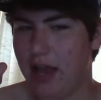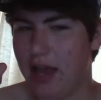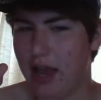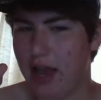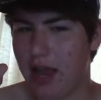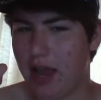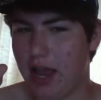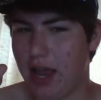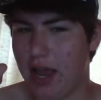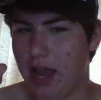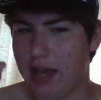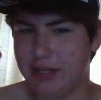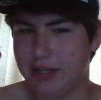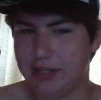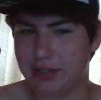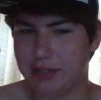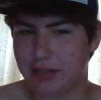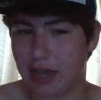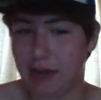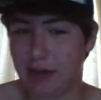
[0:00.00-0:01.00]
and he's
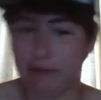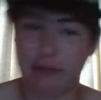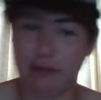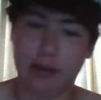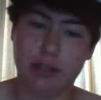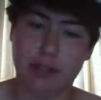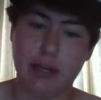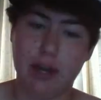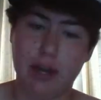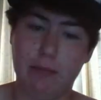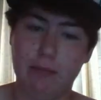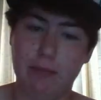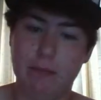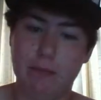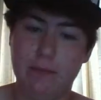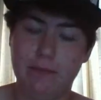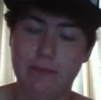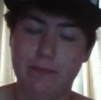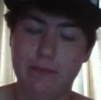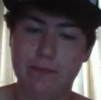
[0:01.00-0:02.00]
just kind of fucked it up.
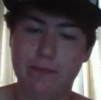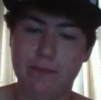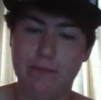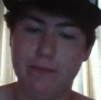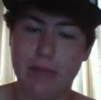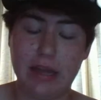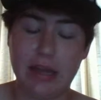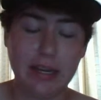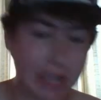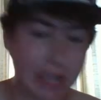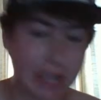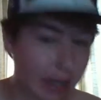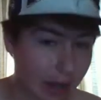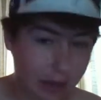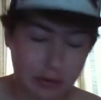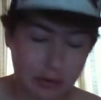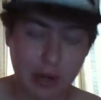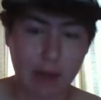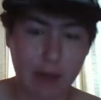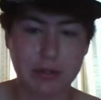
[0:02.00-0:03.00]
And he's had
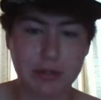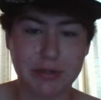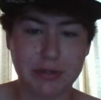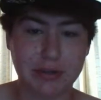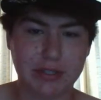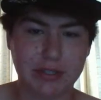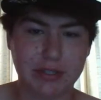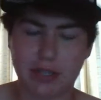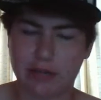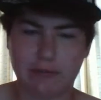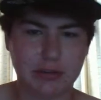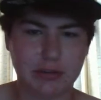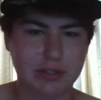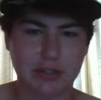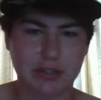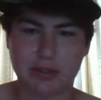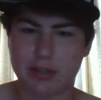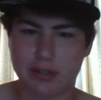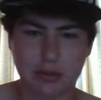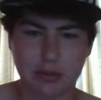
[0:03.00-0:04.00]
other opportunities like
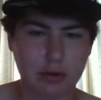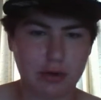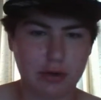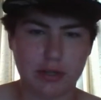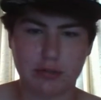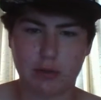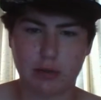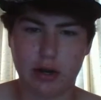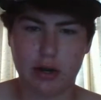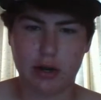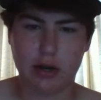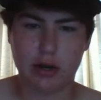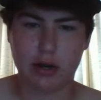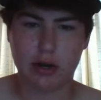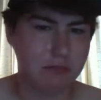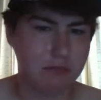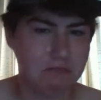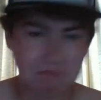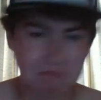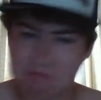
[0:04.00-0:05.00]
versus Thesaurus where
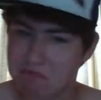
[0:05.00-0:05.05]
he